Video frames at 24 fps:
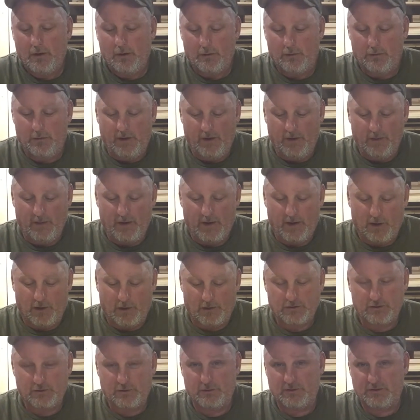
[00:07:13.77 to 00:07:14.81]
Then they
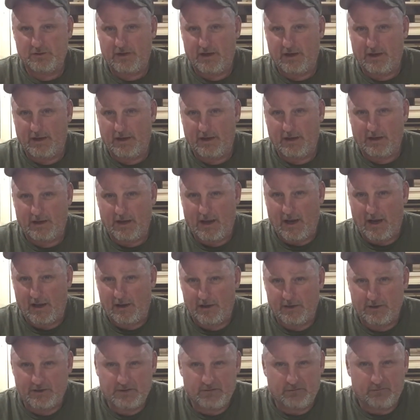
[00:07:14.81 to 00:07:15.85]
also take and add
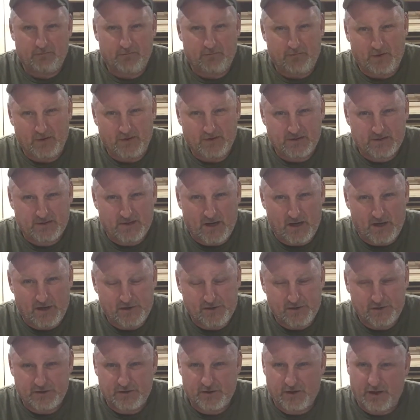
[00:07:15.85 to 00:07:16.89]
in some fun
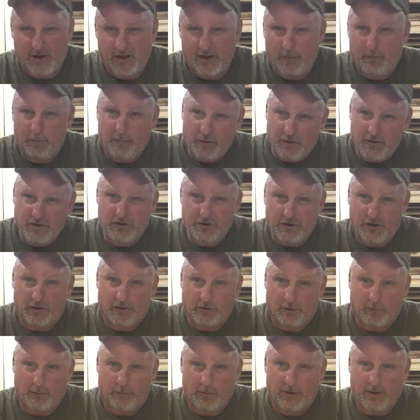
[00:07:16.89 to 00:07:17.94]
stages to kind of push you a
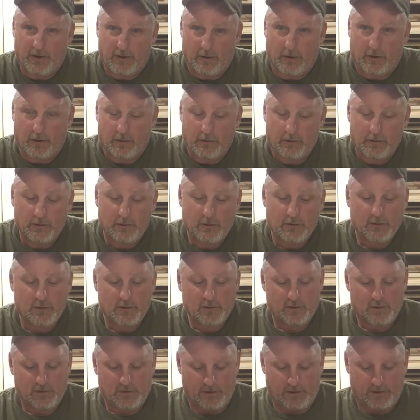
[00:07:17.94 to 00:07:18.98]
little bit here.
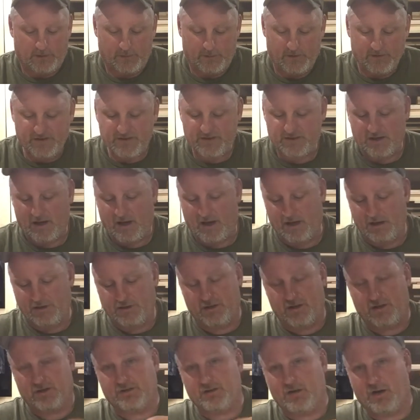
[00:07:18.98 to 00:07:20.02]
Like this stage,
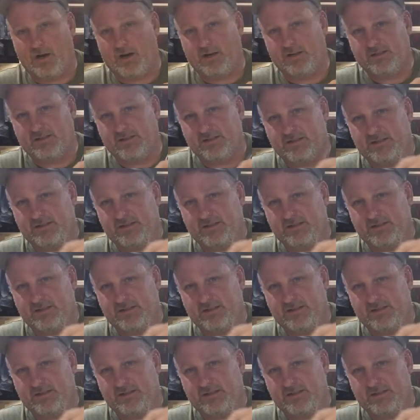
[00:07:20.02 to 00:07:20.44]
you had targets at